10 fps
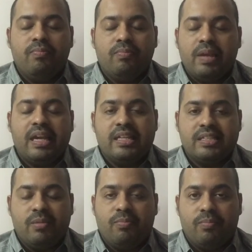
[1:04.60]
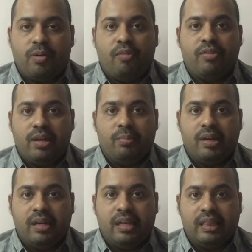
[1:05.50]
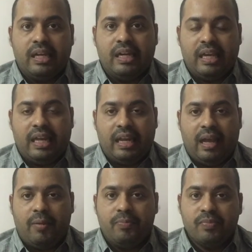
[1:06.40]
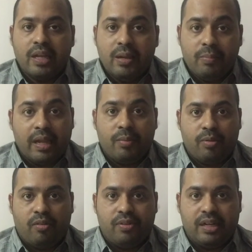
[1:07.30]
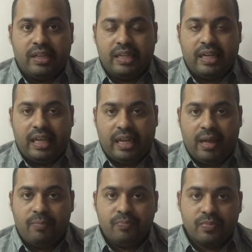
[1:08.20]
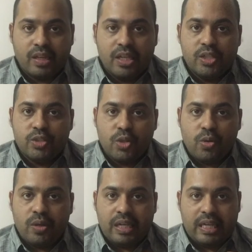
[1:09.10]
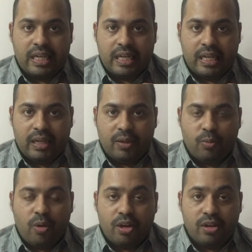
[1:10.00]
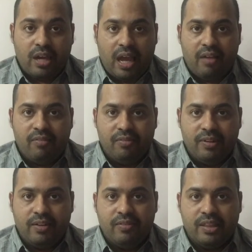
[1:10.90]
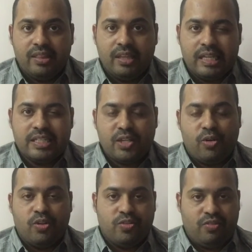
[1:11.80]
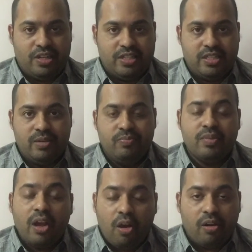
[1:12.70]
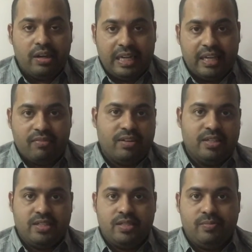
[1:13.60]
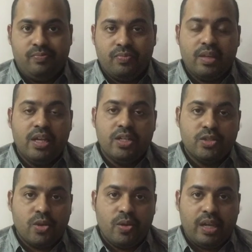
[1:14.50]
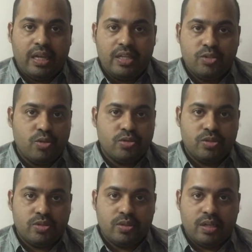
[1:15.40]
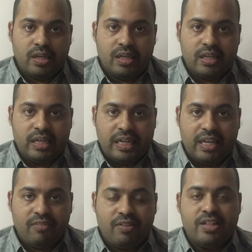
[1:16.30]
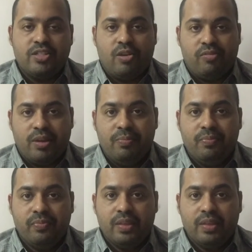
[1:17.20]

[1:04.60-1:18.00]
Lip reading: make it some profitable in that area, make a profit in that area. So he wanted to have a word with his close friends or dear friends. So he chose dear friends of him,